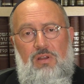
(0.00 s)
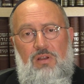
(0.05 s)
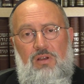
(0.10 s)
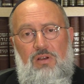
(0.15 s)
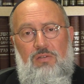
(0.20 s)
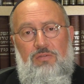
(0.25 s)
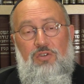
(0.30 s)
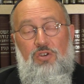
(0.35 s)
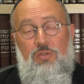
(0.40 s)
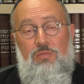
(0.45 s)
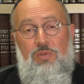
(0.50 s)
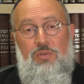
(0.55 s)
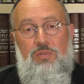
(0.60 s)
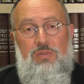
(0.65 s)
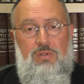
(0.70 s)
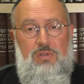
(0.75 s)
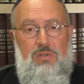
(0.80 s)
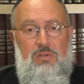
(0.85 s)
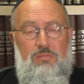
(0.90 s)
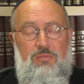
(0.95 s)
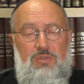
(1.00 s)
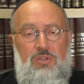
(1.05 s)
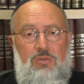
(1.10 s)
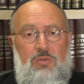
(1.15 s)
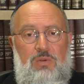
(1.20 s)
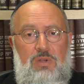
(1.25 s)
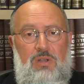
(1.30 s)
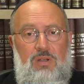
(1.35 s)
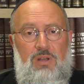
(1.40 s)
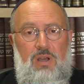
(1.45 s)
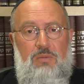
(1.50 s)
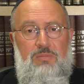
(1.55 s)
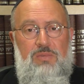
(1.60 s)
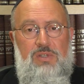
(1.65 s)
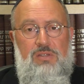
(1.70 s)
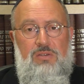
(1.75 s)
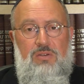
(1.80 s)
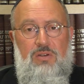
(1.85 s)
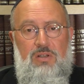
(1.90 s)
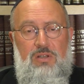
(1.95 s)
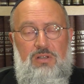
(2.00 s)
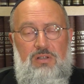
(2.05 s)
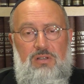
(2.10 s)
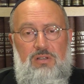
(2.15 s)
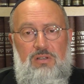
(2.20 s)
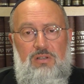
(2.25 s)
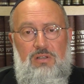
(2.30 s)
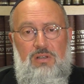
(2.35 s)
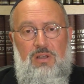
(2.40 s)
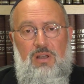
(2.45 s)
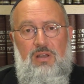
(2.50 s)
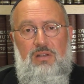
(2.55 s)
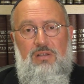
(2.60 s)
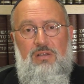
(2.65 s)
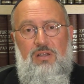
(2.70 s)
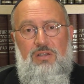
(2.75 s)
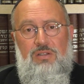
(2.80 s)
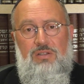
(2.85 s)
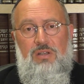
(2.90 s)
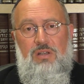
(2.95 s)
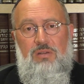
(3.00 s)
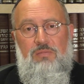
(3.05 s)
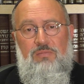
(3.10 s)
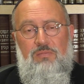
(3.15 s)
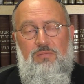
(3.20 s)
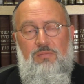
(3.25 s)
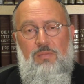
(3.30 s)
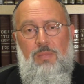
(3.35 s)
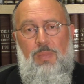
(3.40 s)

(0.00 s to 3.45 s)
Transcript: of communion between Am Yisrael and Hashem,